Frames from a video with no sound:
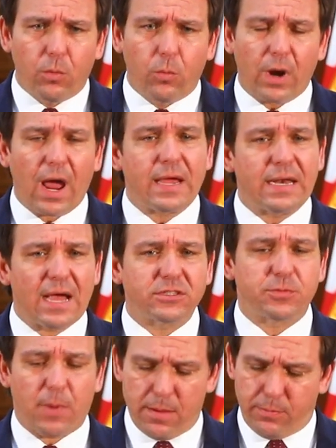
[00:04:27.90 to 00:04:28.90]
When I
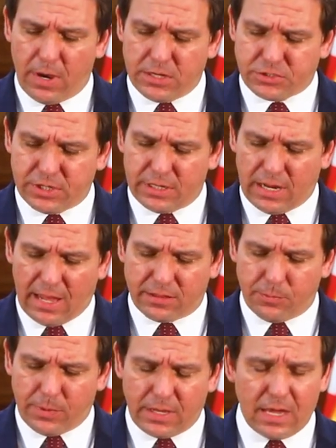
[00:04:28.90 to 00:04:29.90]
announced my budget at
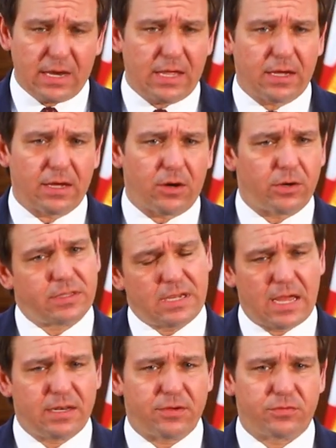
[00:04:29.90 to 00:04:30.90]
the beginning or at
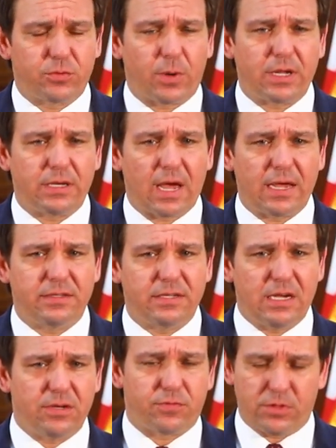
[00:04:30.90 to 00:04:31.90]
the end of
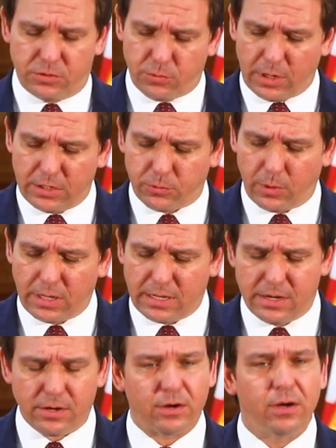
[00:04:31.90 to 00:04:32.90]
2019 for the 2020
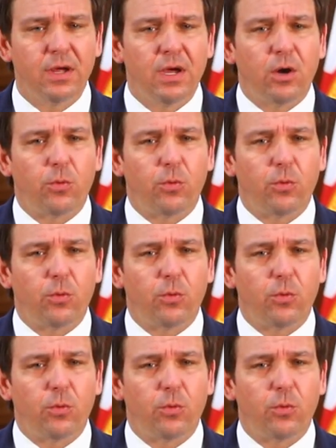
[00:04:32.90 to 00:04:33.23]
year,